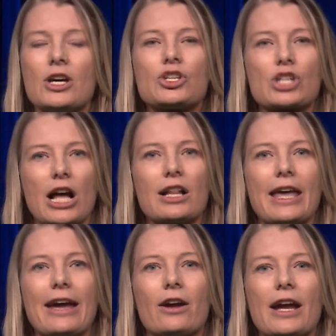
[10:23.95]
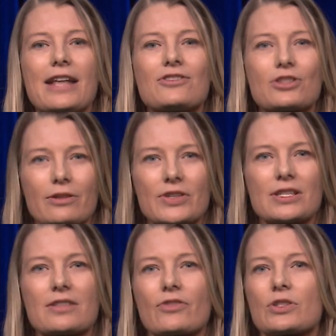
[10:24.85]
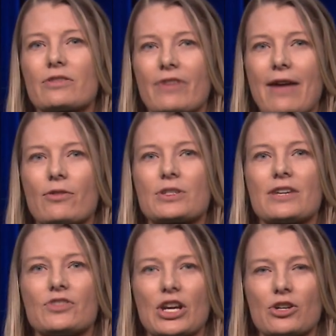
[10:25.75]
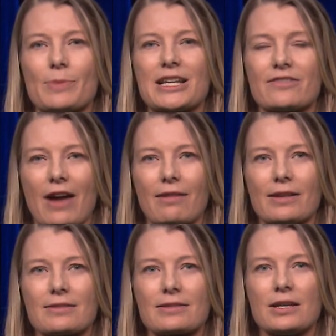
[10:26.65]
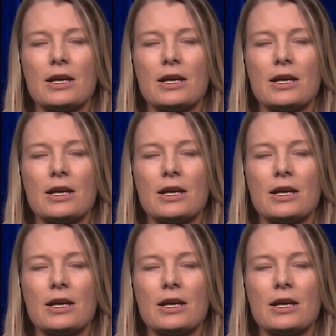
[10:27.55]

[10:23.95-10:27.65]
childcare, and services for survivors of gender-based violence.